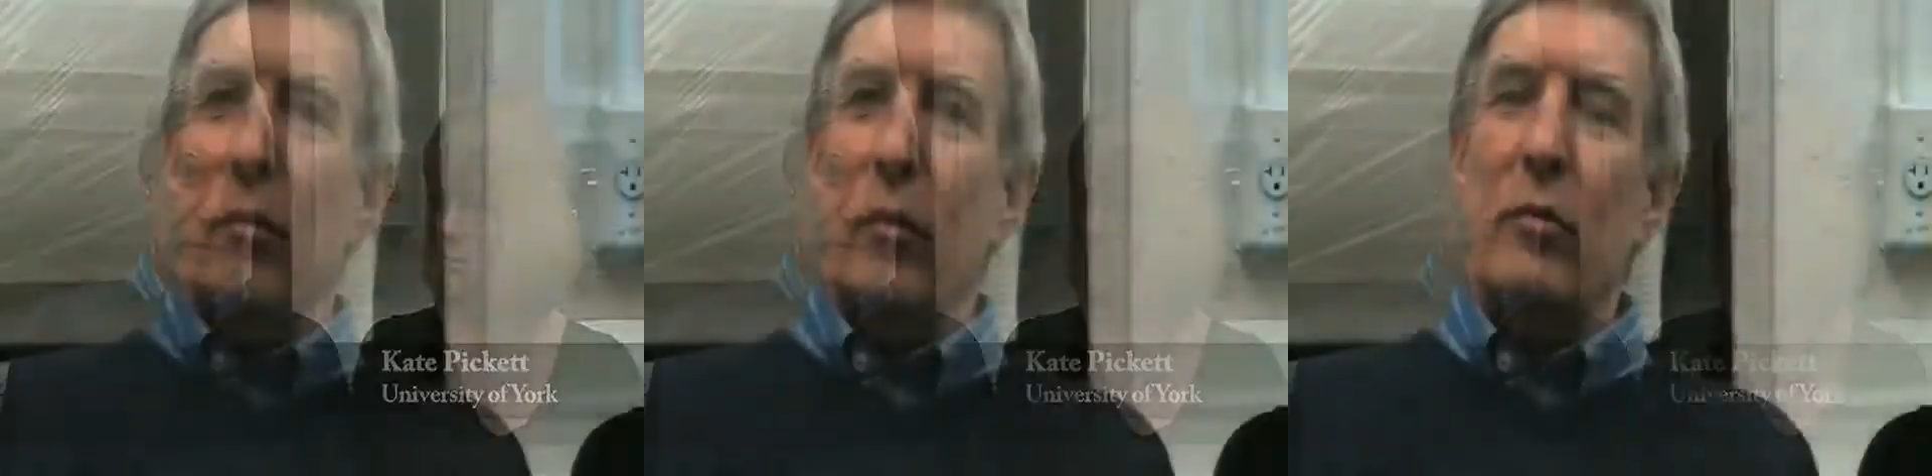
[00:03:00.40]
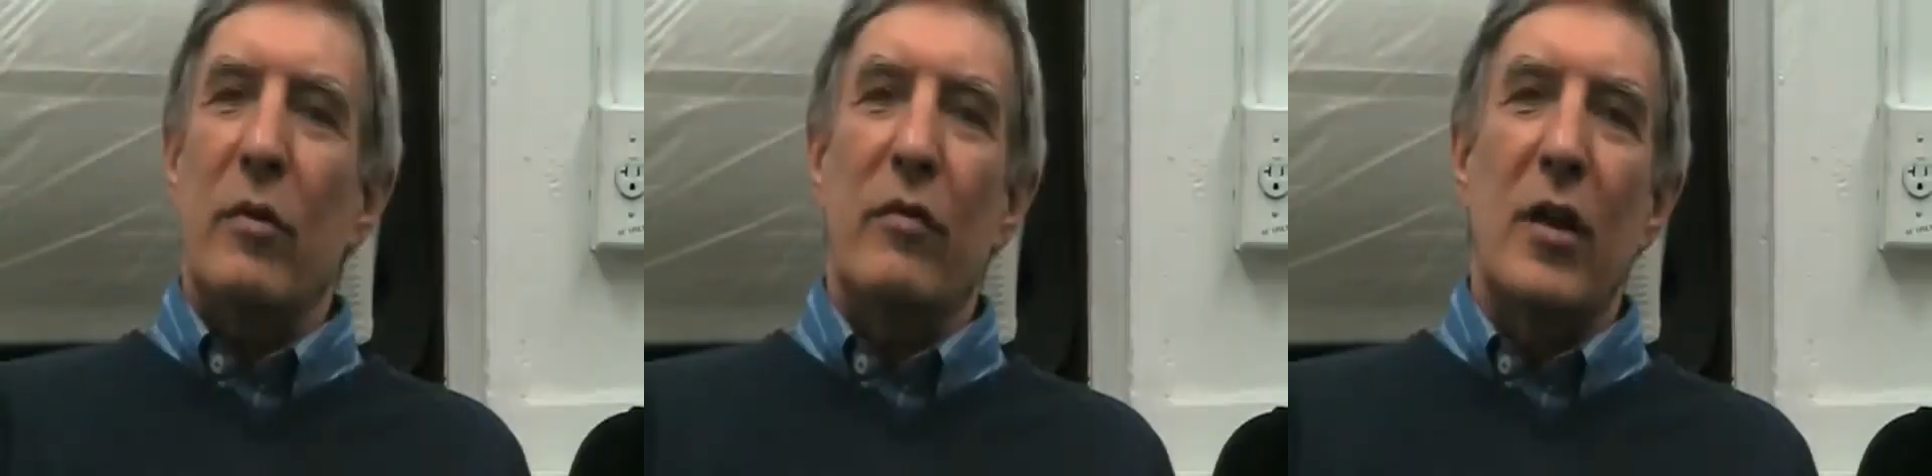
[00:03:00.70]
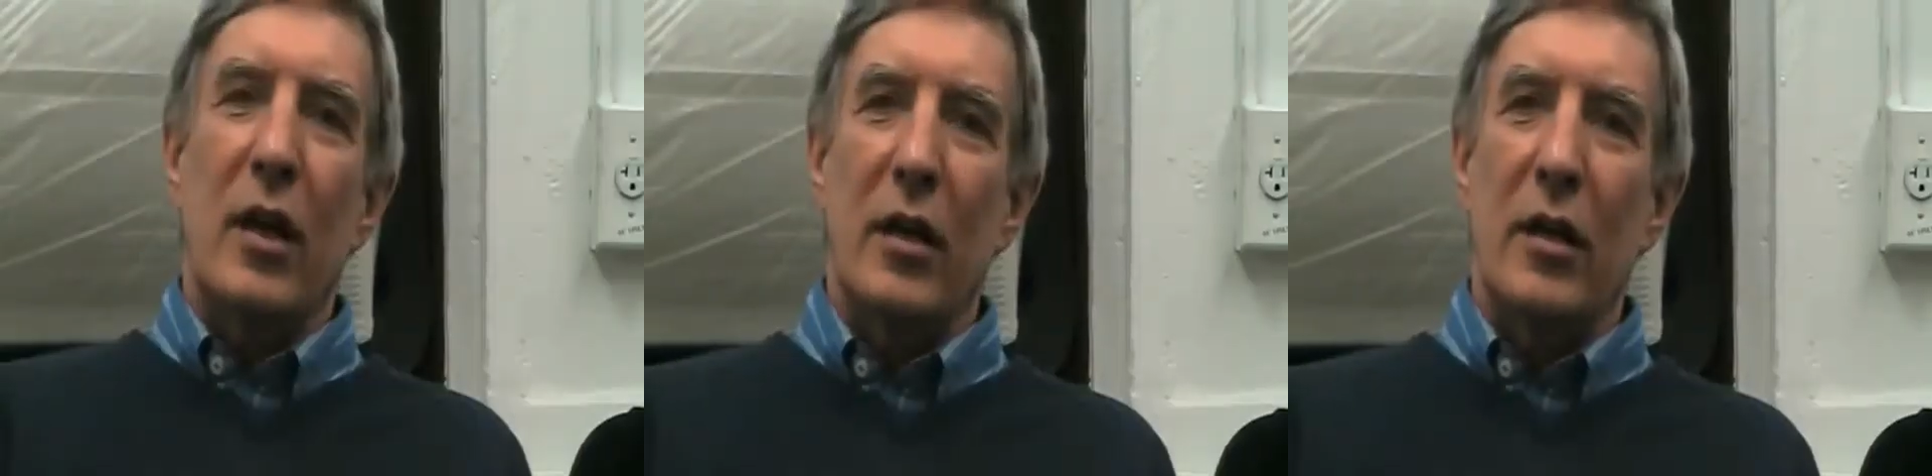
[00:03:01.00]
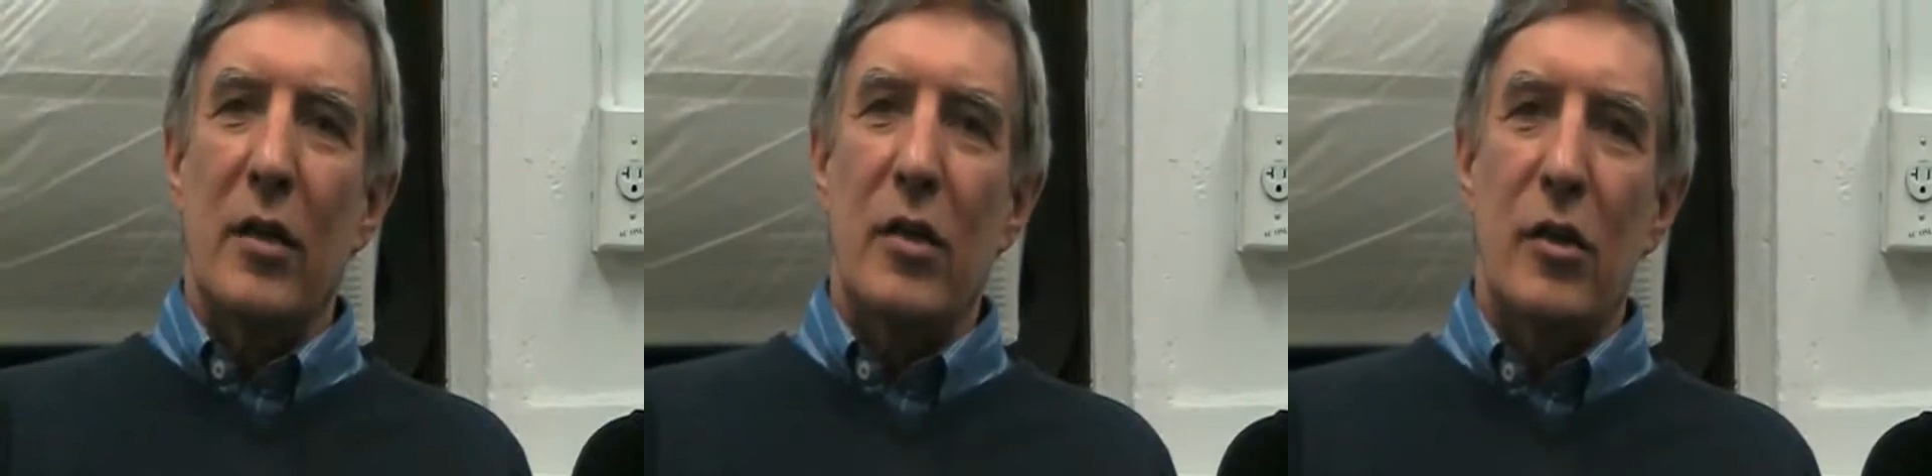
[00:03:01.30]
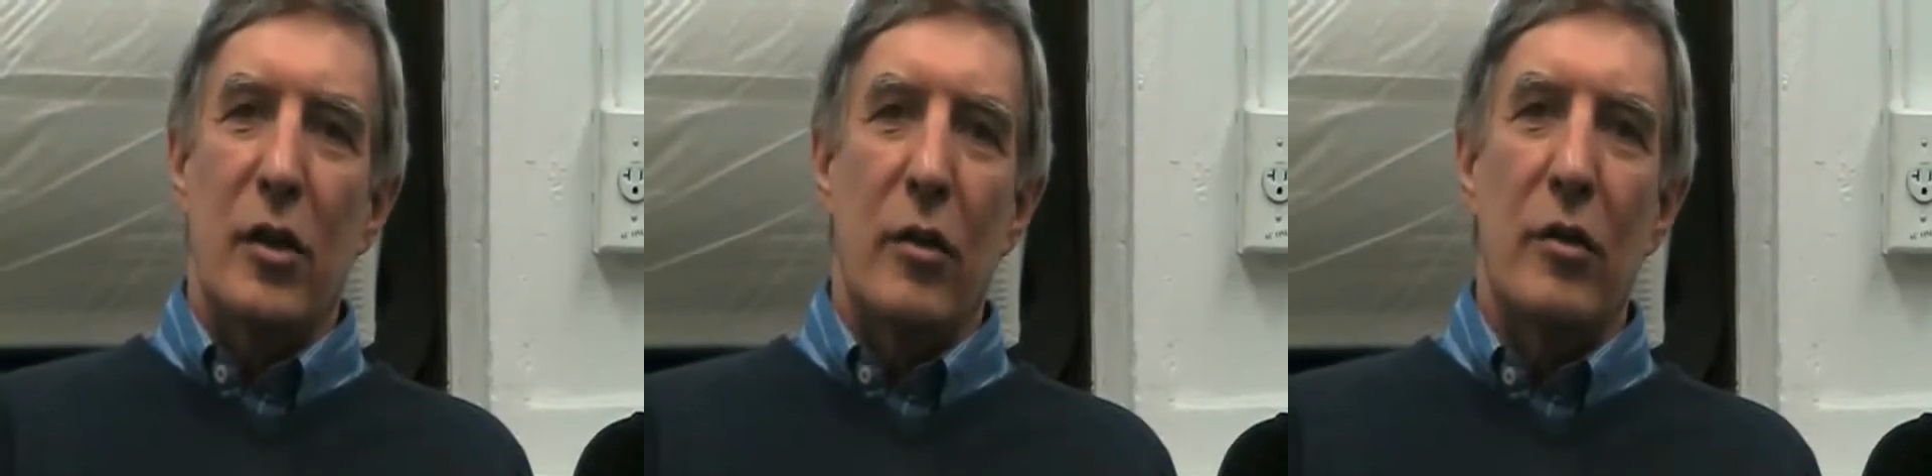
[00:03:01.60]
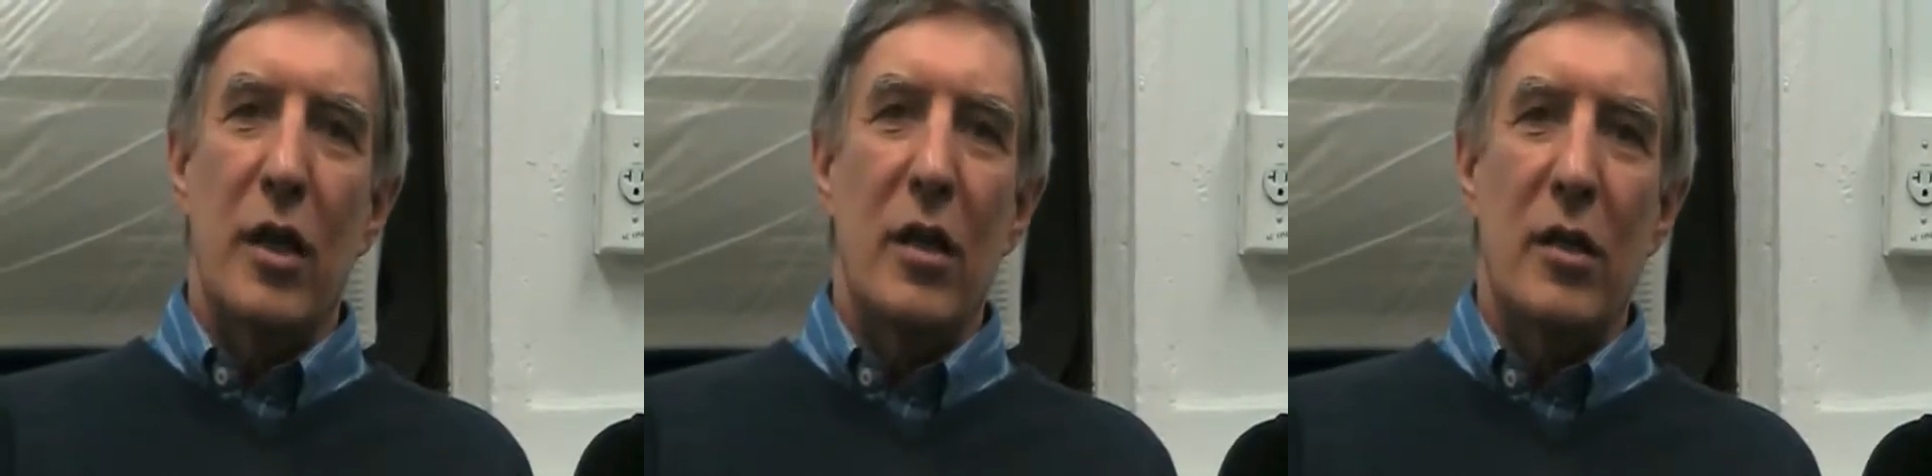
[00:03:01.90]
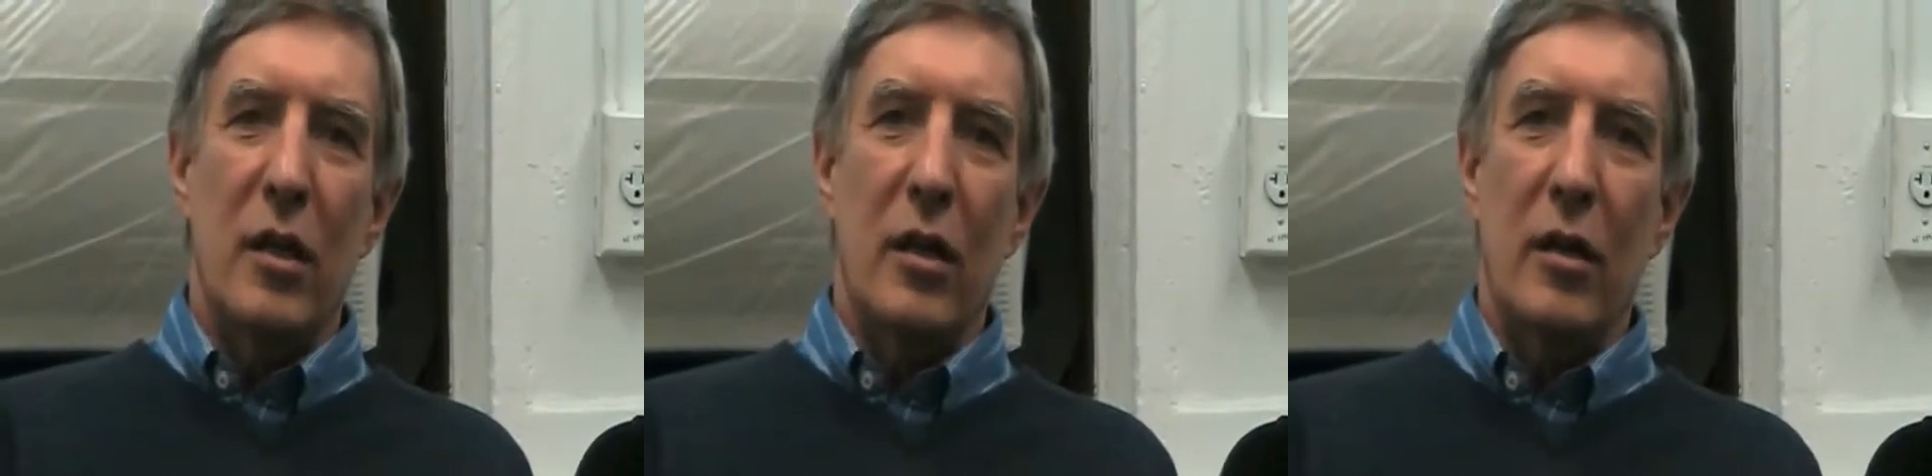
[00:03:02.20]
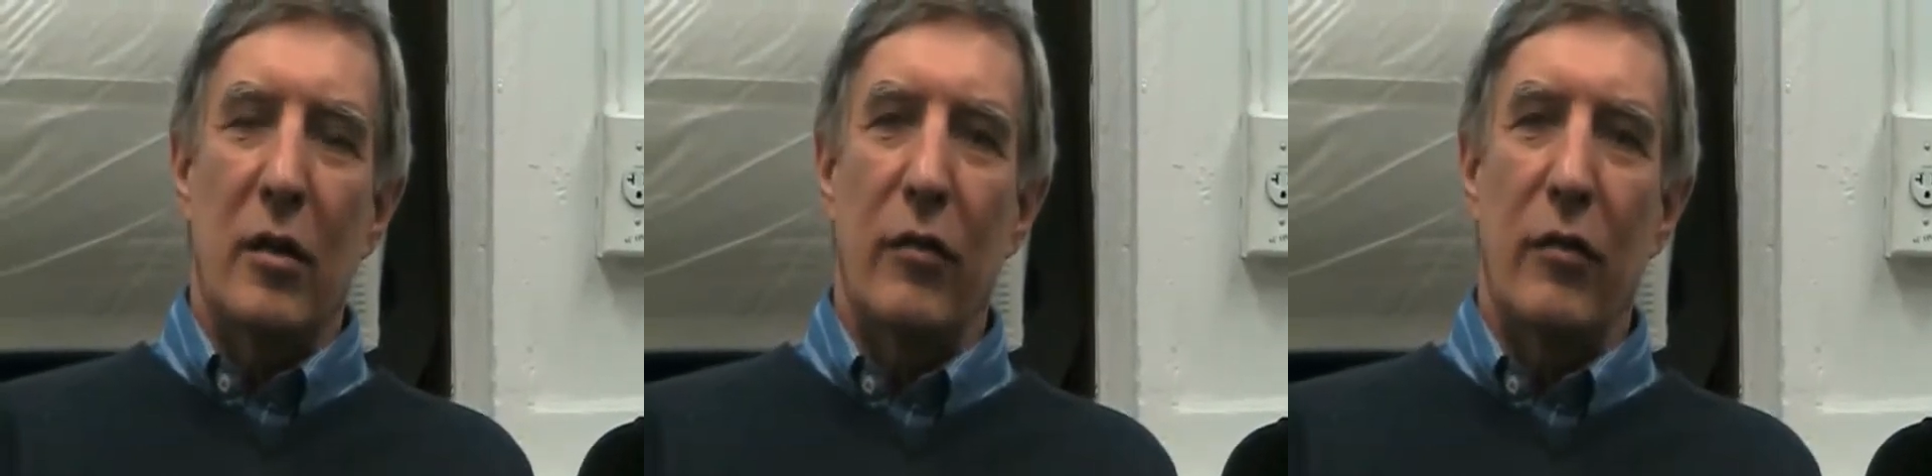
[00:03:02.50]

What we've done is show data